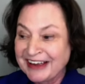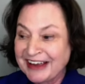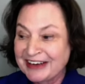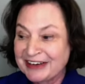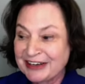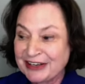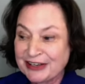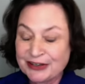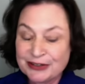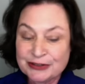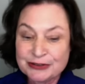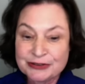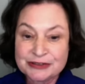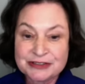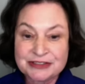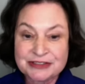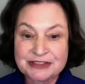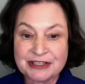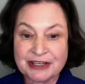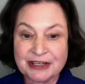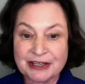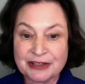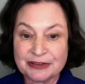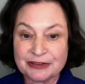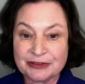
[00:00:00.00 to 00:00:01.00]
and I
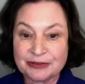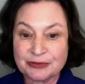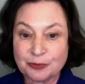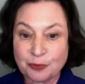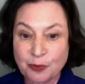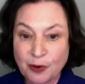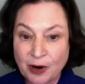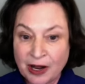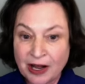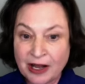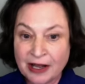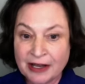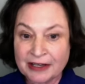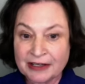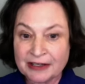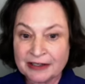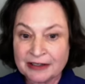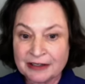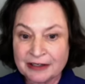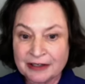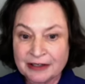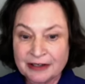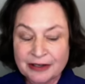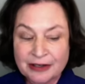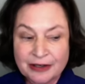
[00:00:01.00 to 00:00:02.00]
understand why
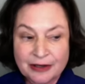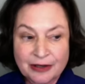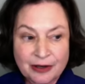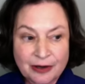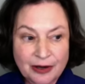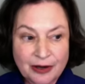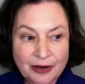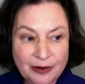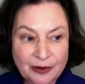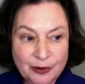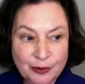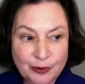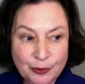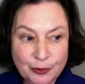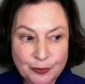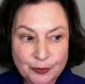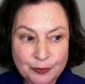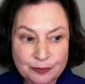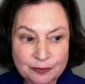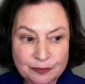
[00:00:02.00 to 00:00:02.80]
um,